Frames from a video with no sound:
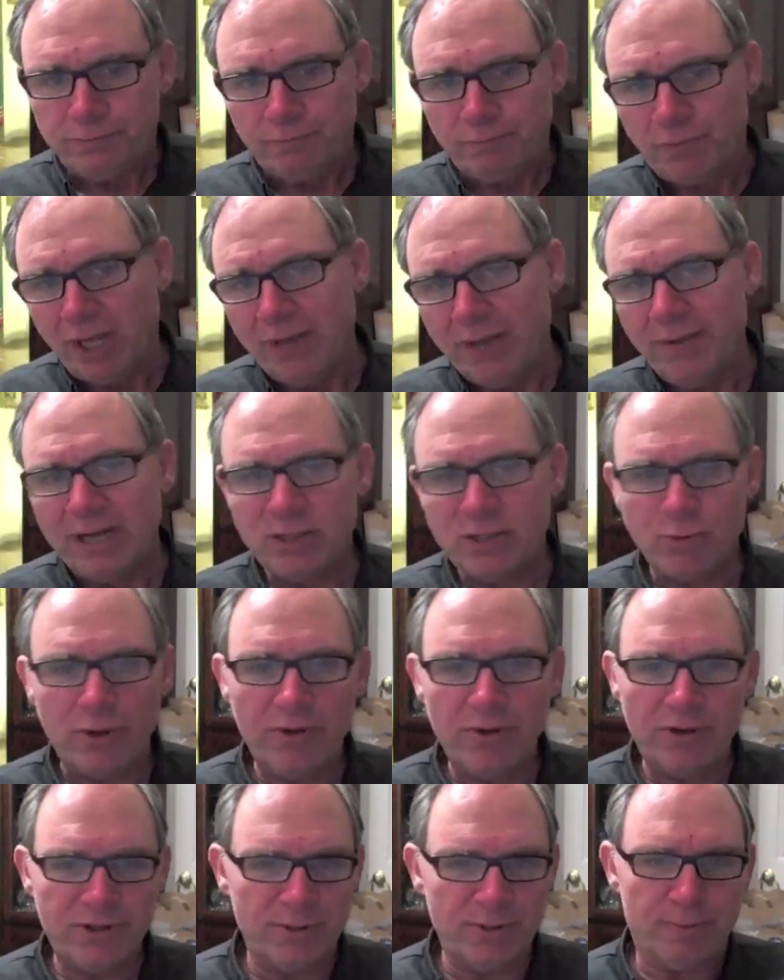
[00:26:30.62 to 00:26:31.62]
and that's
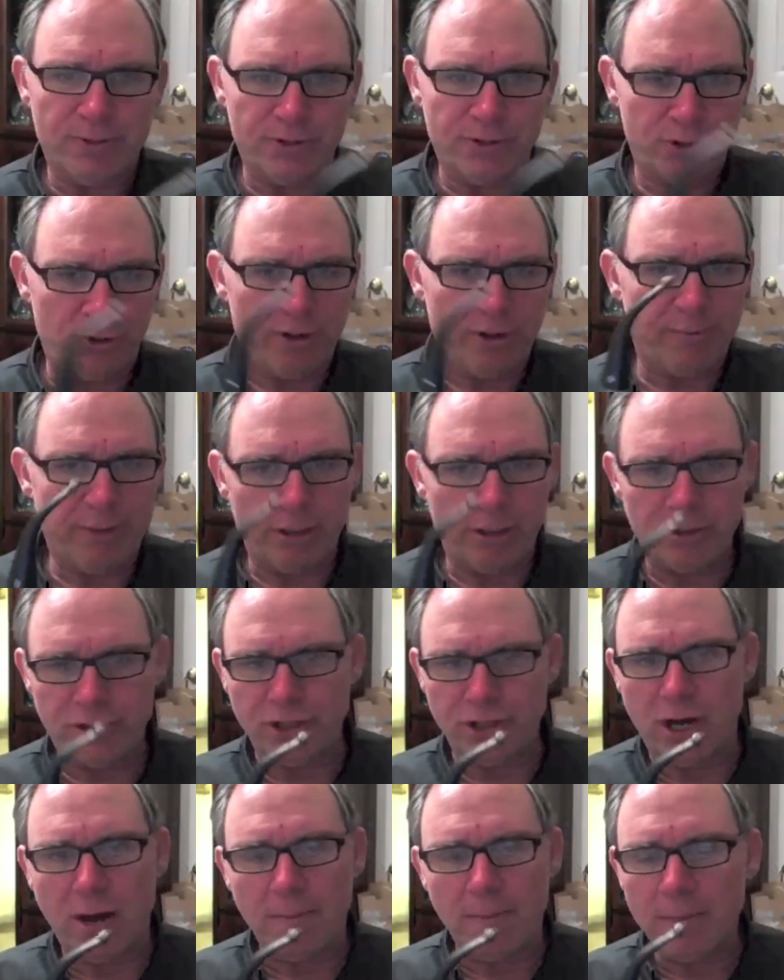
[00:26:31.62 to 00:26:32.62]
whether it's a Missouri
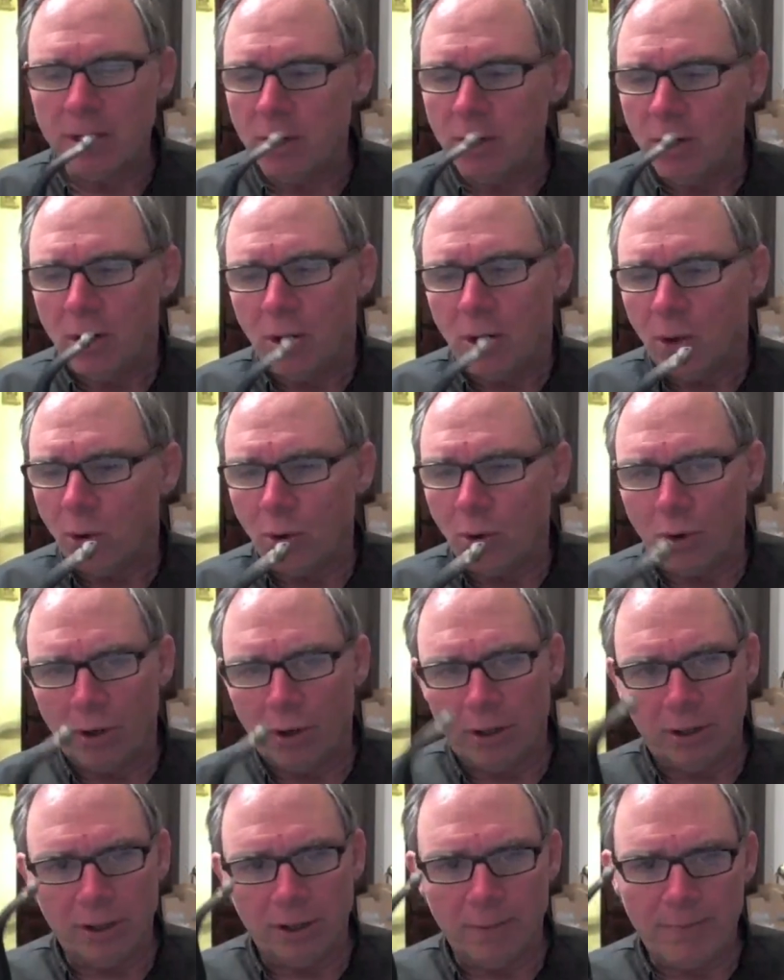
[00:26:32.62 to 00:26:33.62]
Meerschaum
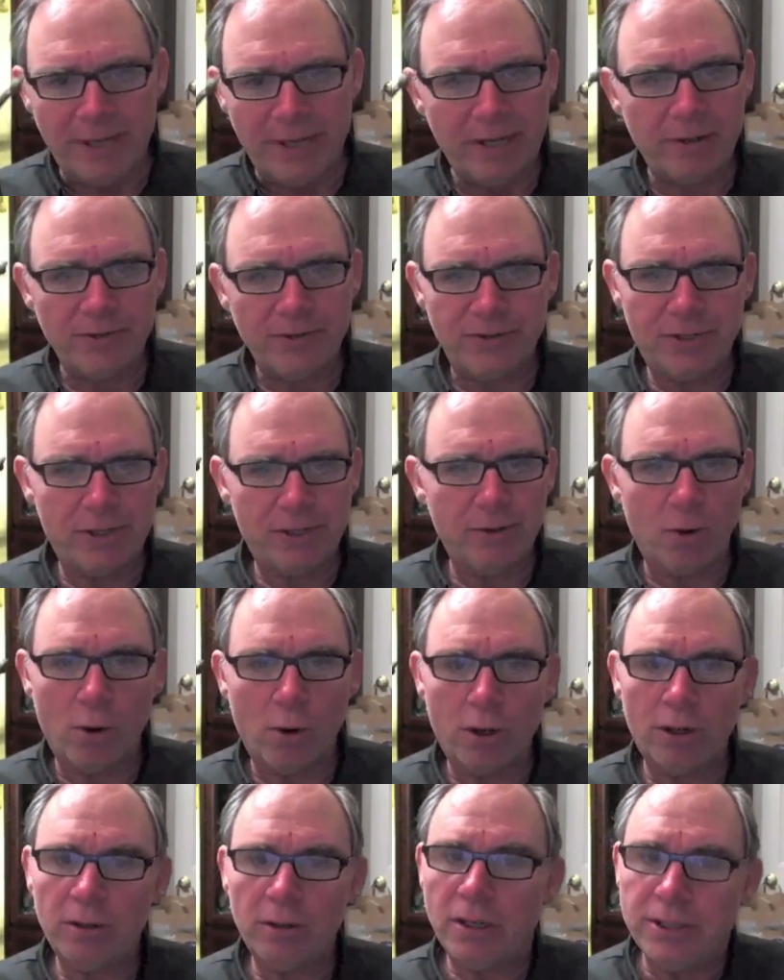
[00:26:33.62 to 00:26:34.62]
or a Peterson
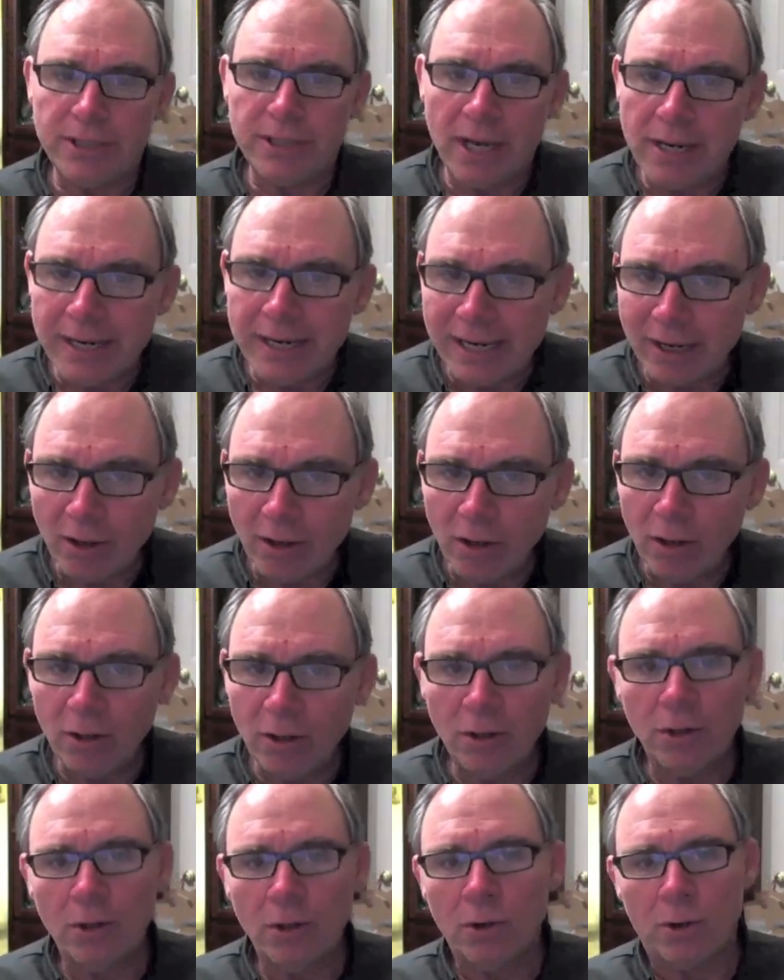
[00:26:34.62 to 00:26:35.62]
or a Dunhill
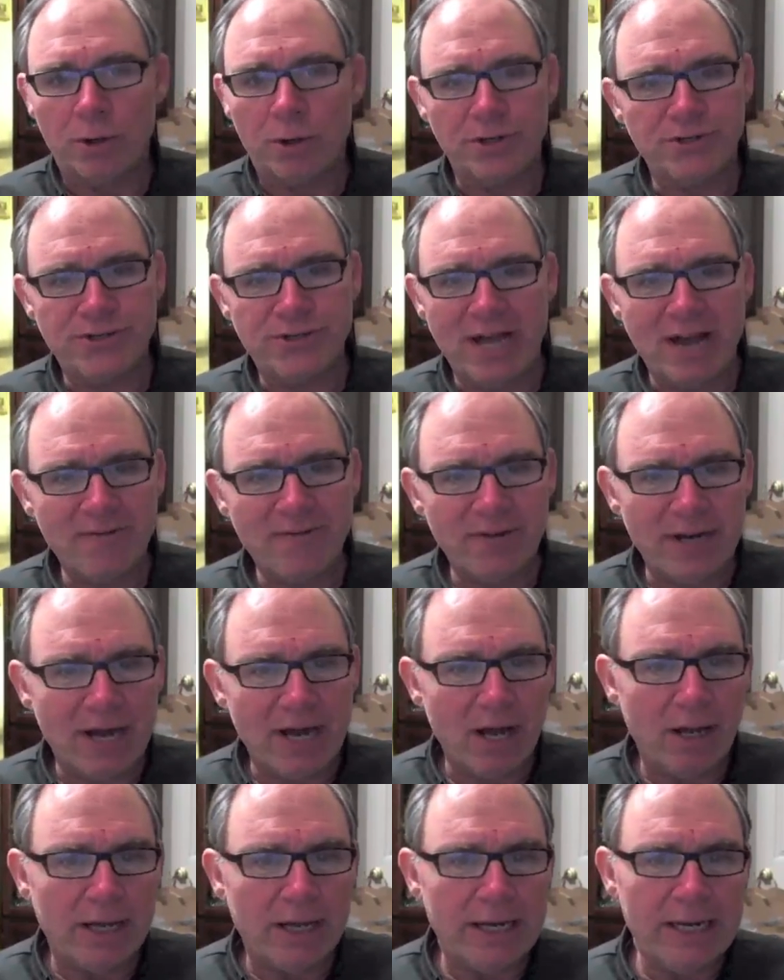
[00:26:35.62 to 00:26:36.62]
or a
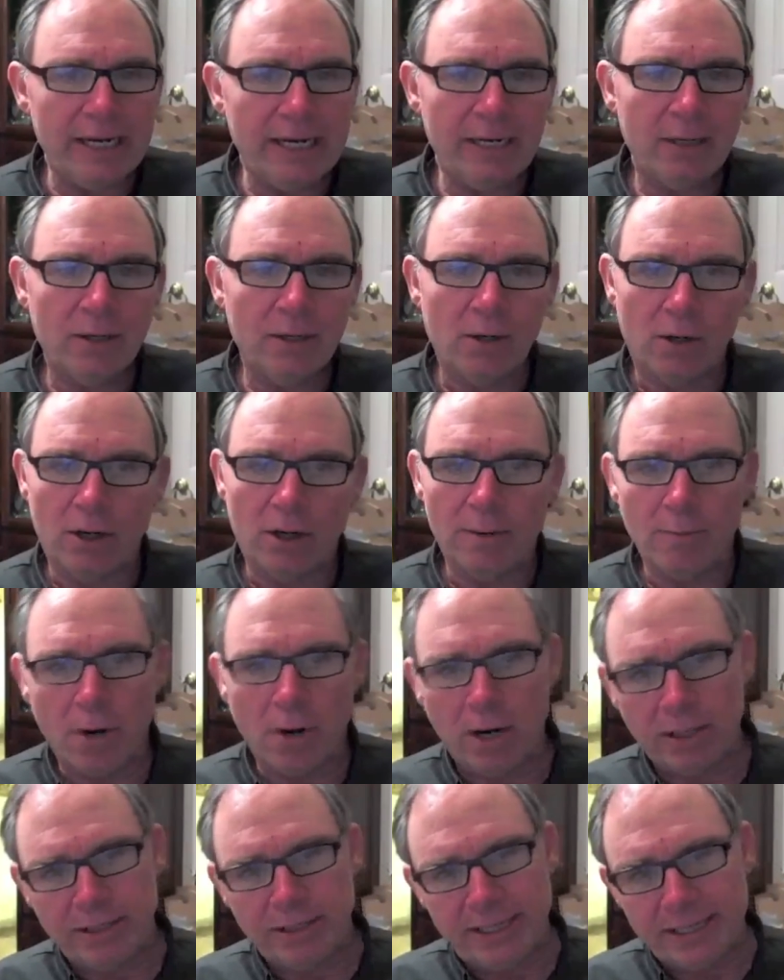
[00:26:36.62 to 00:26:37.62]
Savinelli or a
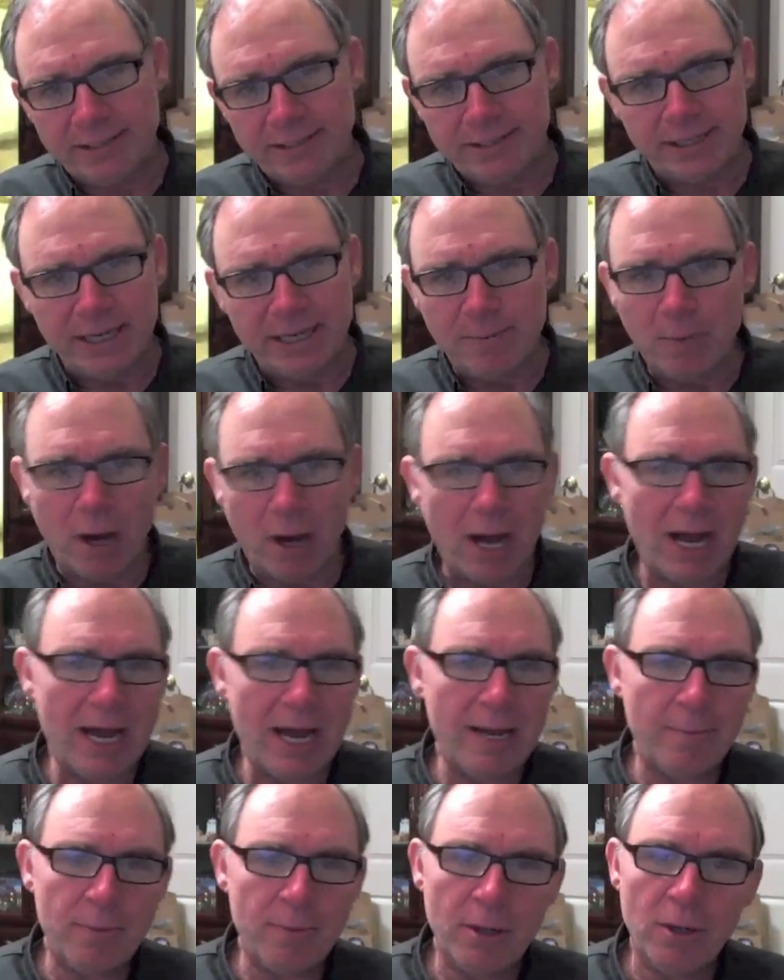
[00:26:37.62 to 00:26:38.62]
Mark Tinsky
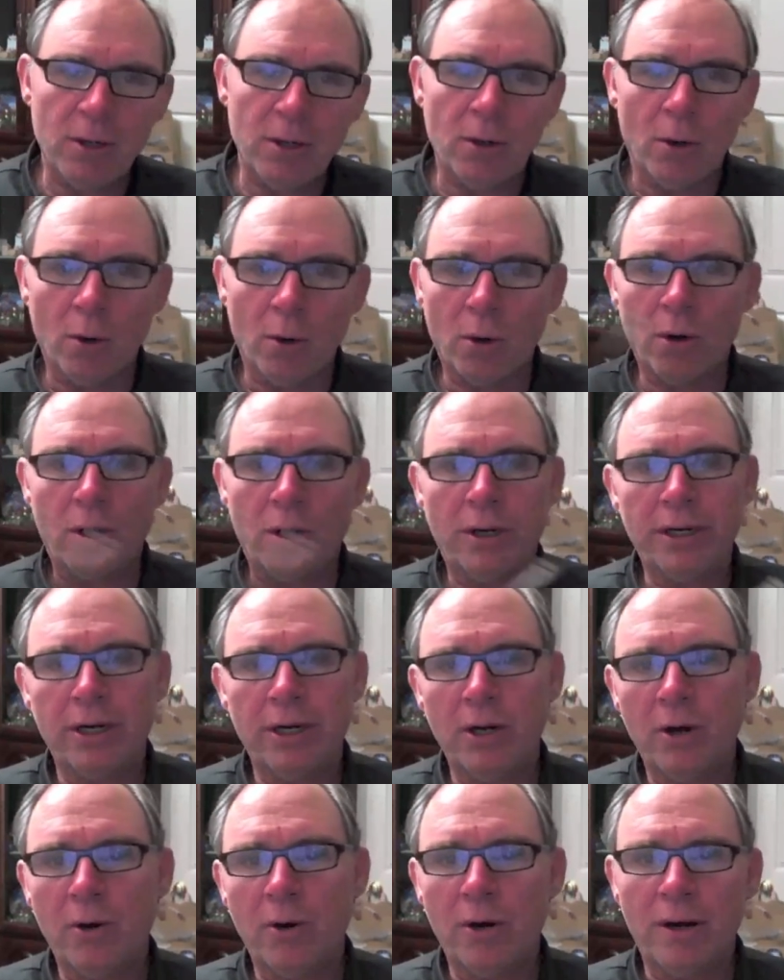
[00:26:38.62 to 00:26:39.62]
pipe or, you
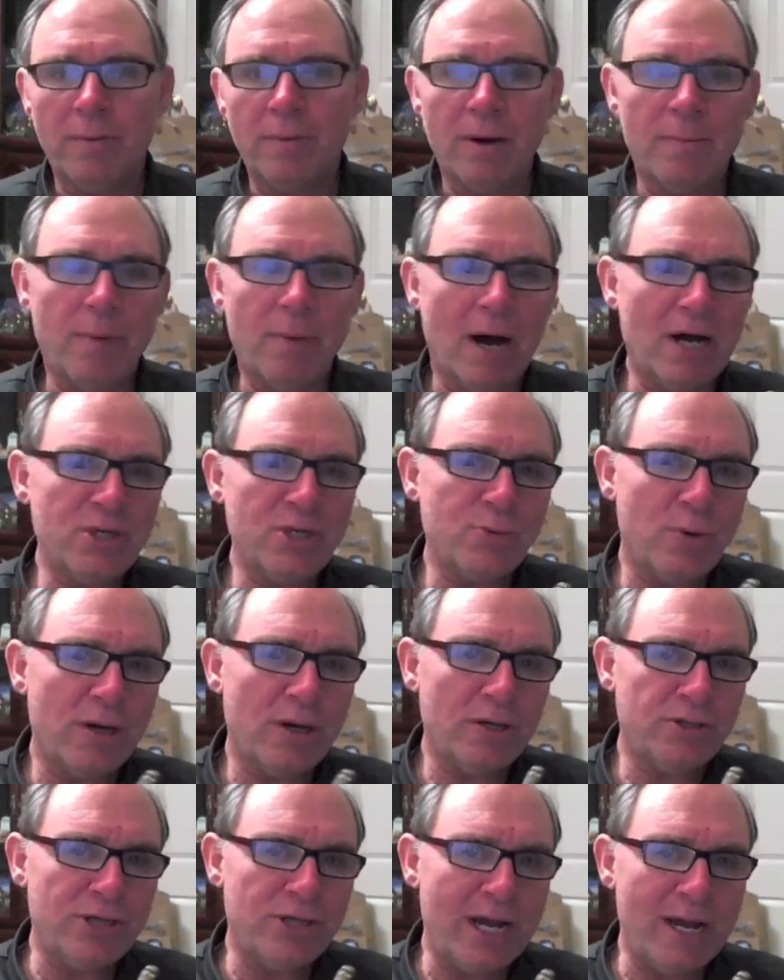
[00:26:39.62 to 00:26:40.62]
know, a Boswell,
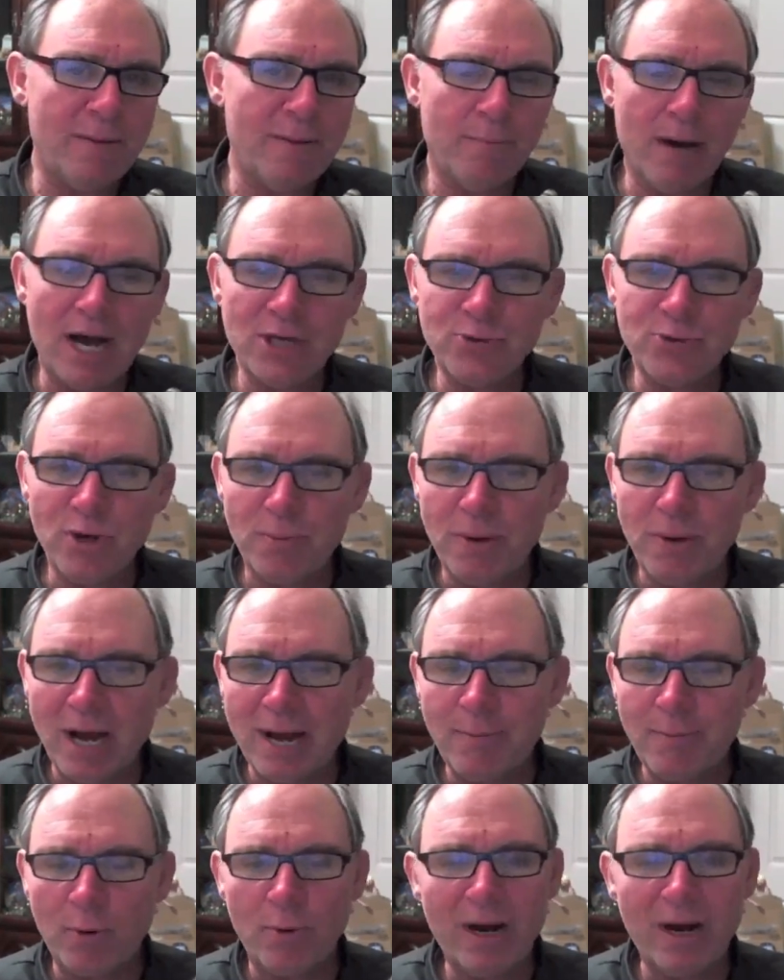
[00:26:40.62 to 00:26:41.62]
J.M. Boswell
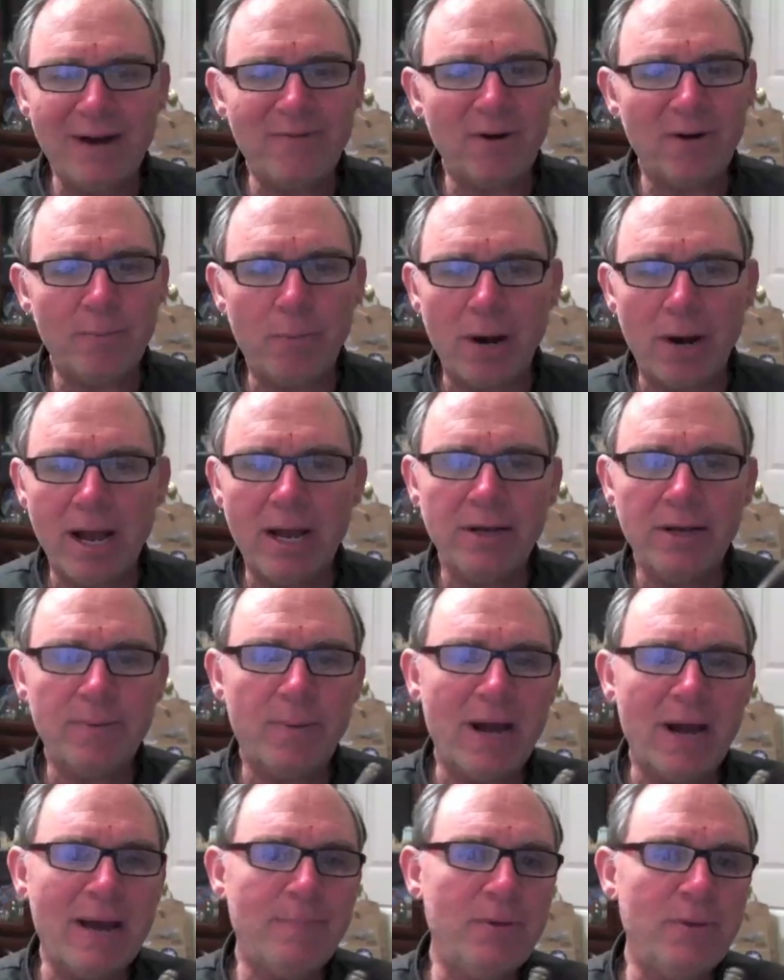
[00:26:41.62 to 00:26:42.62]
pipe or whatever brand
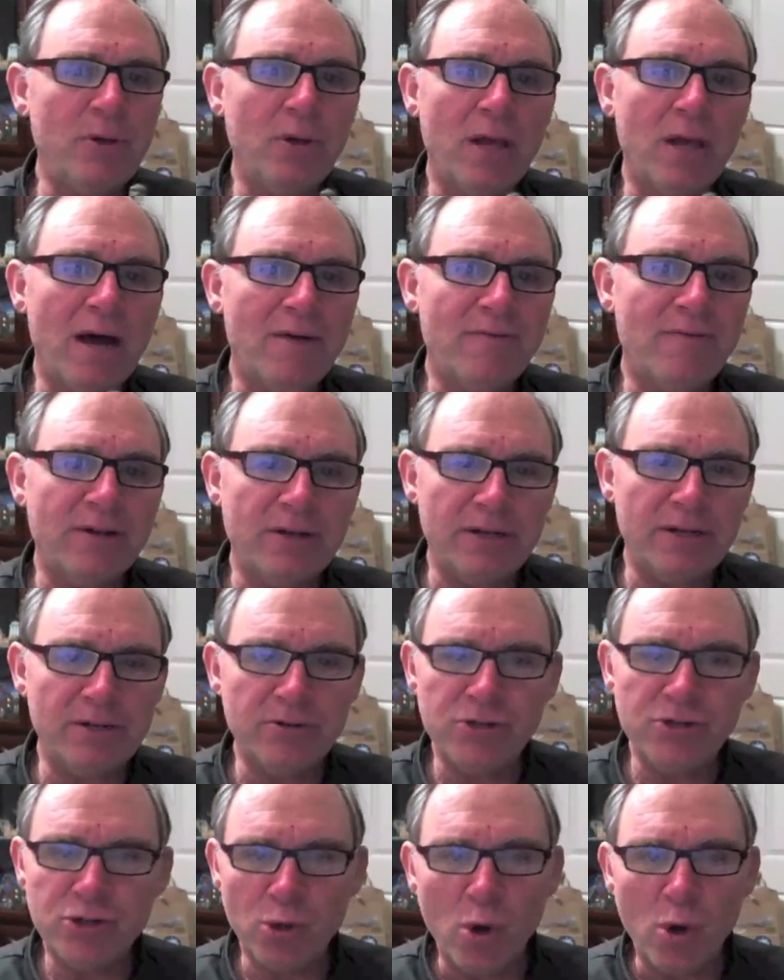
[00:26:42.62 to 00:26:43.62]
pipe you love and
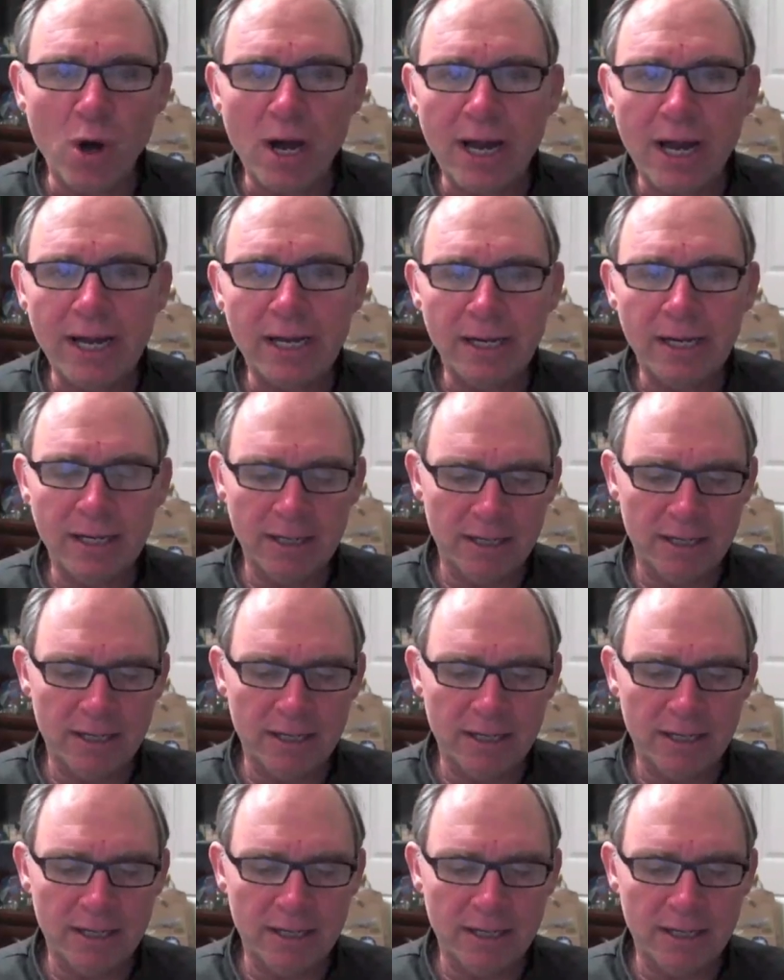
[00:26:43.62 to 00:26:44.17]
enjoy.